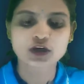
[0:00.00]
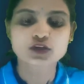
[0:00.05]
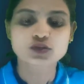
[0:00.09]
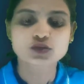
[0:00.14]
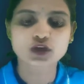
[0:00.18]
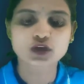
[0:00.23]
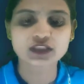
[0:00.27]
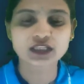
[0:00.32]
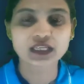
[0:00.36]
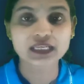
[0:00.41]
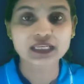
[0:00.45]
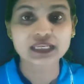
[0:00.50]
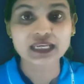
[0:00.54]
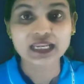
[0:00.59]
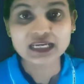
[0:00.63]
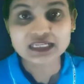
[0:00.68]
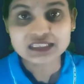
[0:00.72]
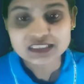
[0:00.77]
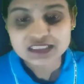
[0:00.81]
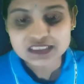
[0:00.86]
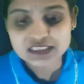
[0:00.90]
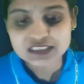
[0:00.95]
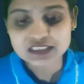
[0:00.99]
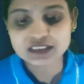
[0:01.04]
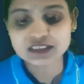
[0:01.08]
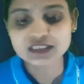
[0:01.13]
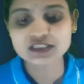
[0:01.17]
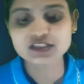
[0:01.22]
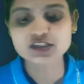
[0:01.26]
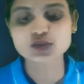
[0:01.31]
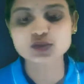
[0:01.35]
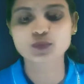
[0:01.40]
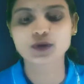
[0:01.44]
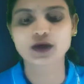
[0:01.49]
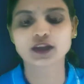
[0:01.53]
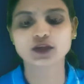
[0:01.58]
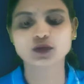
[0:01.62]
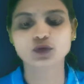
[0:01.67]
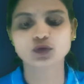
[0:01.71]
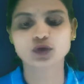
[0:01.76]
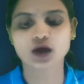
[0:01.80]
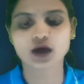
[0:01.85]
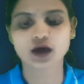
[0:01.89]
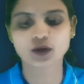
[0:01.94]
So in the next this
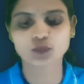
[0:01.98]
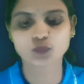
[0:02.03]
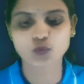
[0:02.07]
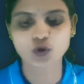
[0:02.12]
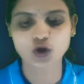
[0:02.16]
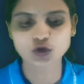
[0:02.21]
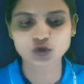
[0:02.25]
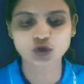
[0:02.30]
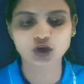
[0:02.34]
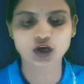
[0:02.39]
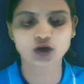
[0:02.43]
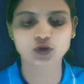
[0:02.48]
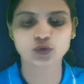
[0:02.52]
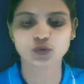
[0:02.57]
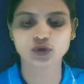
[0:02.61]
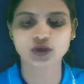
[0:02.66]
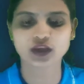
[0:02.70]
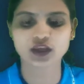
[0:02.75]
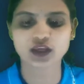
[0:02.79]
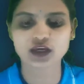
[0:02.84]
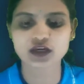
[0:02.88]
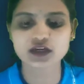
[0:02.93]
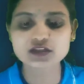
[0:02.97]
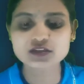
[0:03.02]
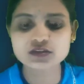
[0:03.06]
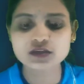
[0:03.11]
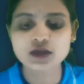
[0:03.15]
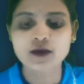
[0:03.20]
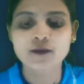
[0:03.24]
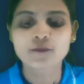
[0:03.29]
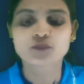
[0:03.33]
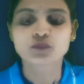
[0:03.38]
one what you are doing is,